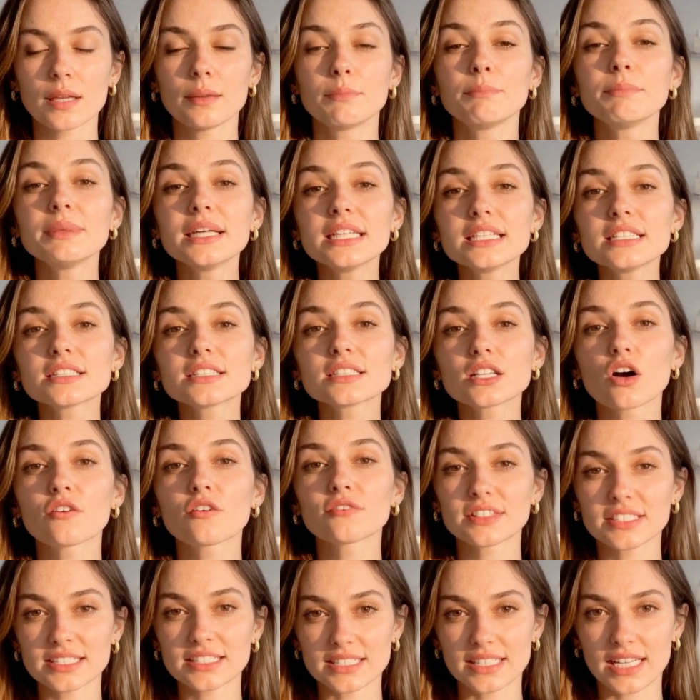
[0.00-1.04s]
Meet
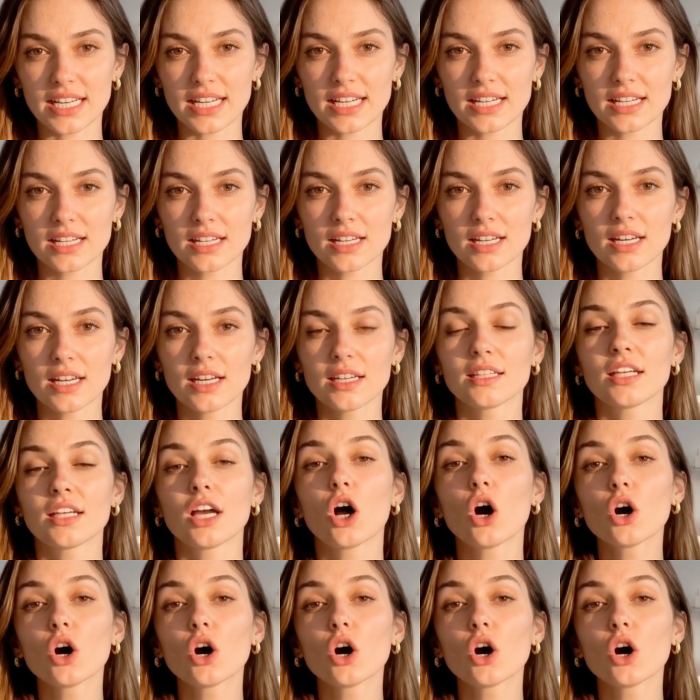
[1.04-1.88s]
Dolphin Sleek, the